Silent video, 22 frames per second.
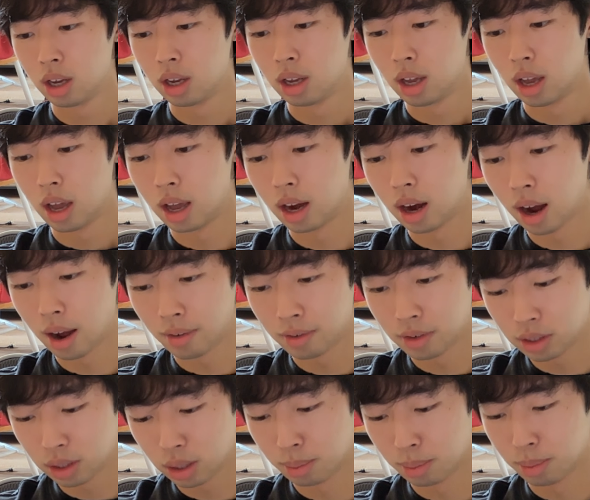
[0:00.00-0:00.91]
and
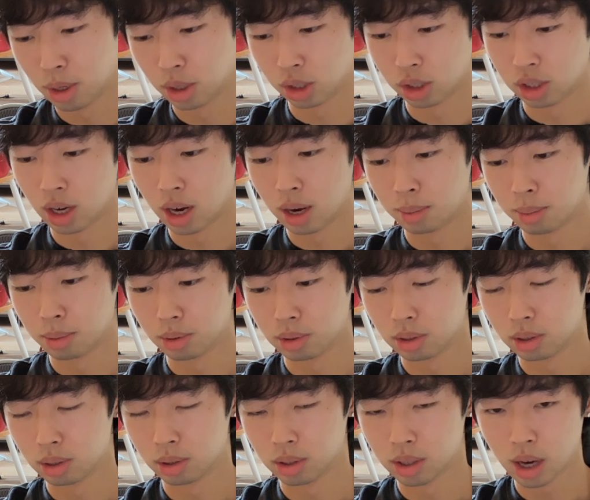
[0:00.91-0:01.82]
obviously a bunch of samples.
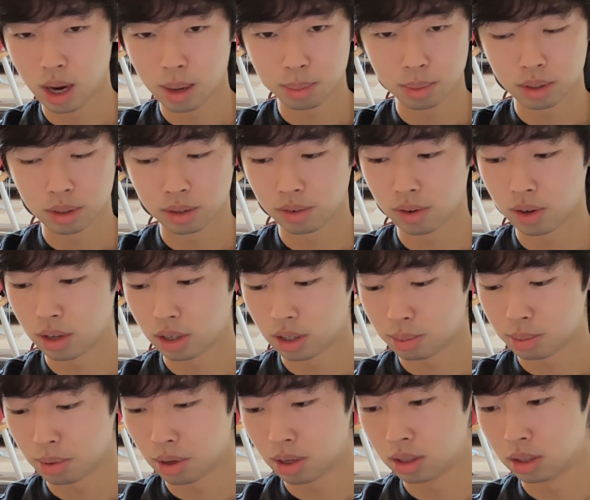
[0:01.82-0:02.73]
So samples are very
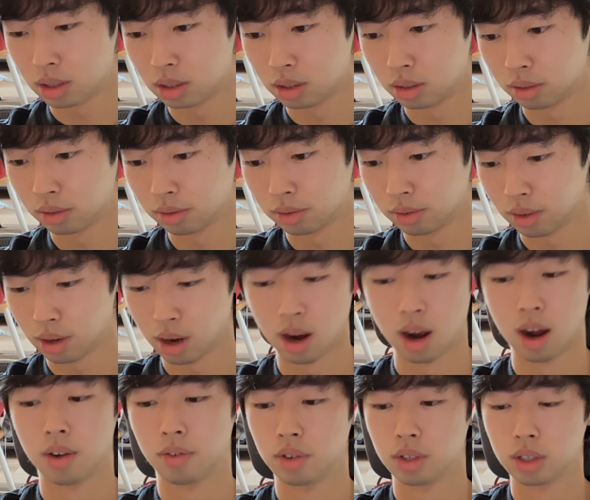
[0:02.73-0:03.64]
expensive,
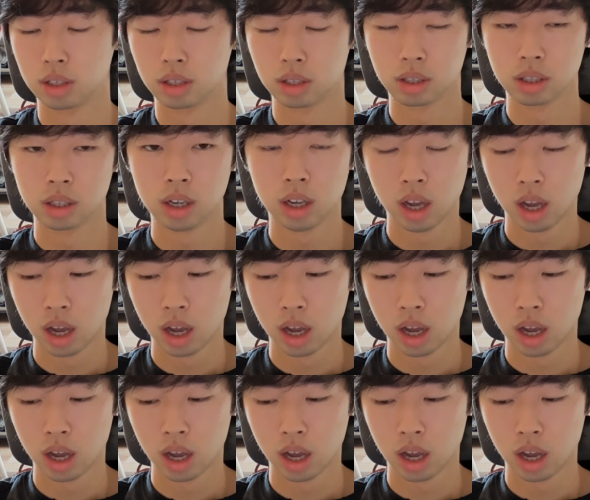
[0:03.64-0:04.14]
obviously,